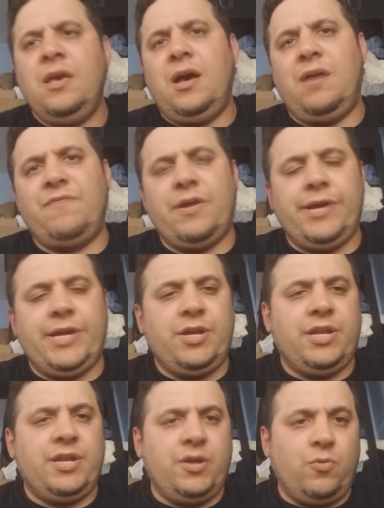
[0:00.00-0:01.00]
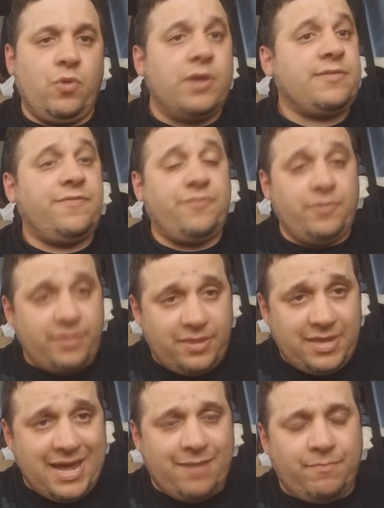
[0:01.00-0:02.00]
uh, very good, and it worked for
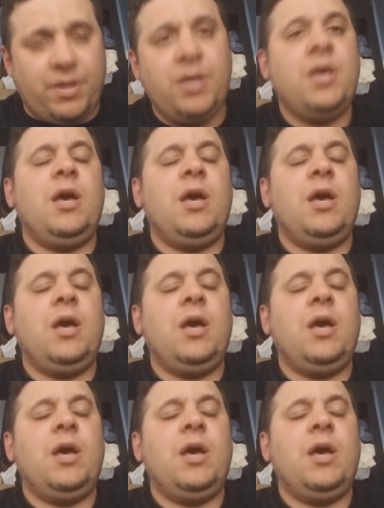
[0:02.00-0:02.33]
them.